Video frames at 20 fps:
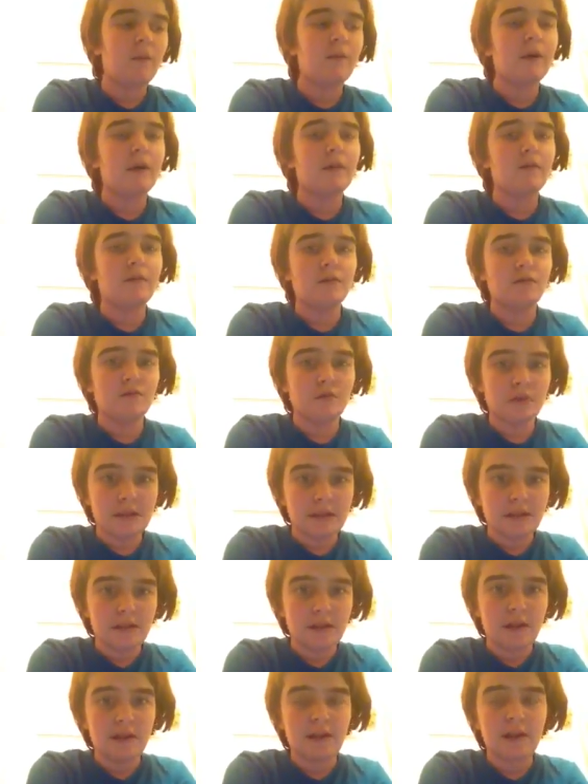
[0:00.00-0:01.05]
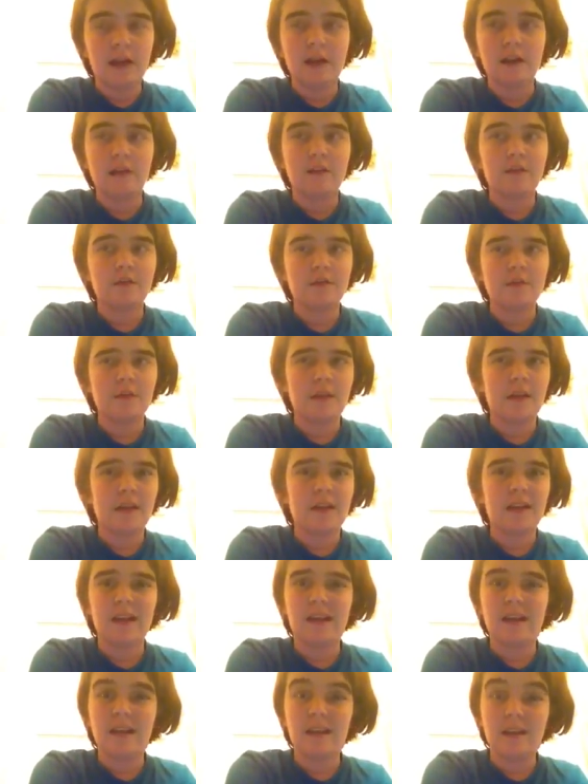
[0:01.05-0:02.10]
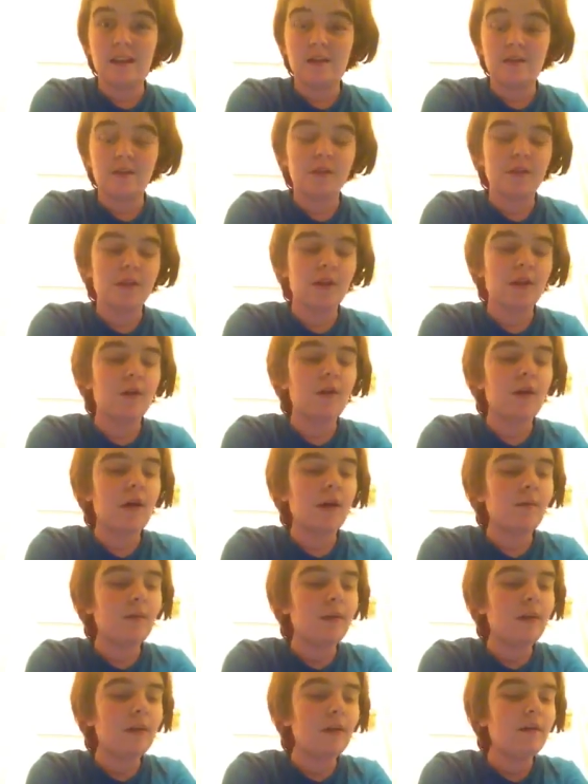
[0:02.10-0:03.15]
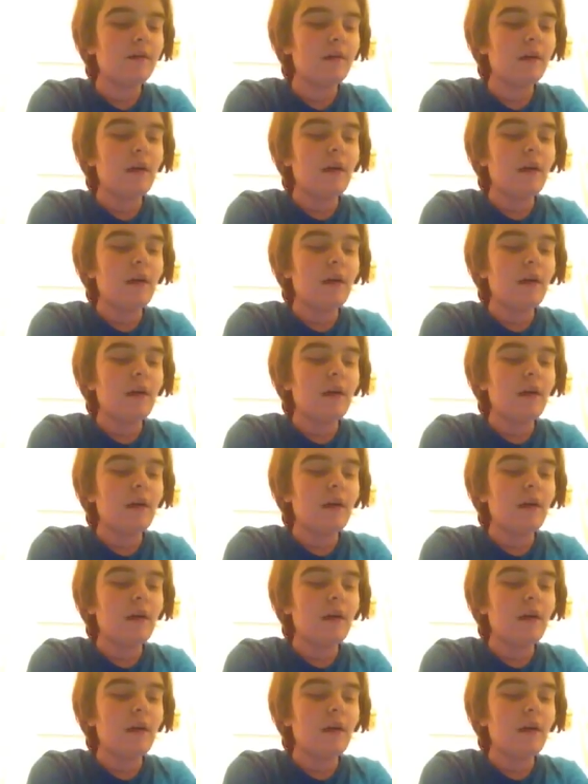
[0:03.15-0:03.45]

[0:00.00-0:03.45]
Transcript: but I was recently diagnosed with it like a year ago, I believe.